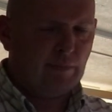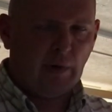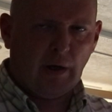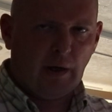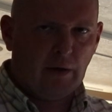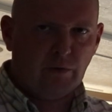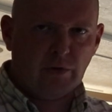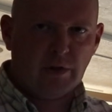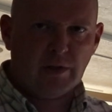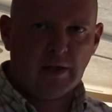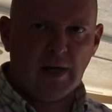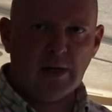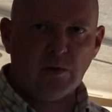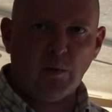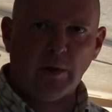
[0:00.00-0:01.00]
I was just
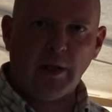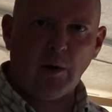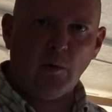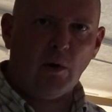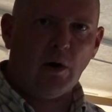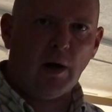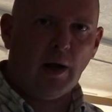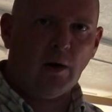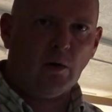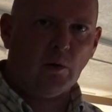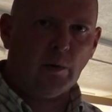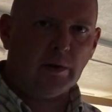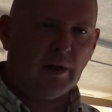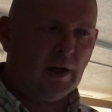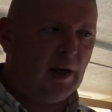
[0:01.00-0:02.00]
asked what they were, and I don't know
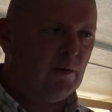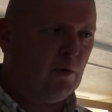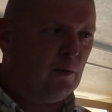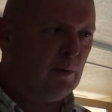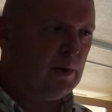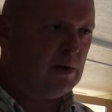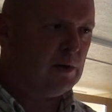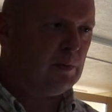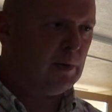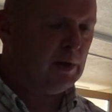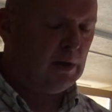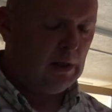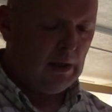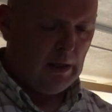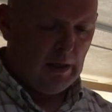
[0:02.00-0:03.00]
what the name of them is, but
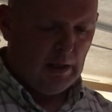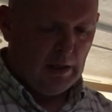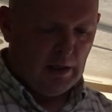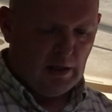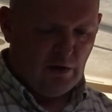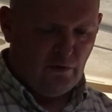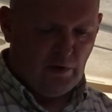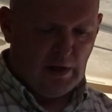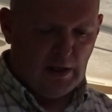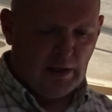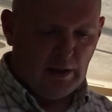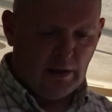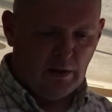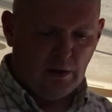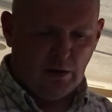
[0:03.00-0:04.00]
you feed
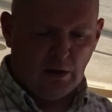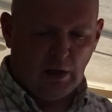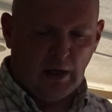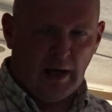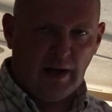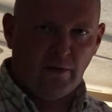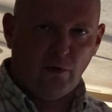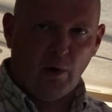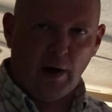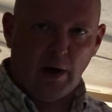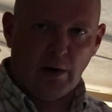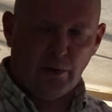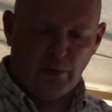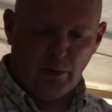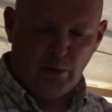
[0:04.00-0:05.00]
the live
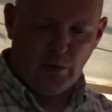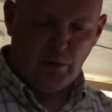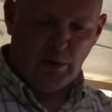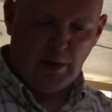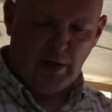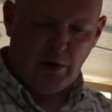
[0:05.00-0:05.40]
wire through, and then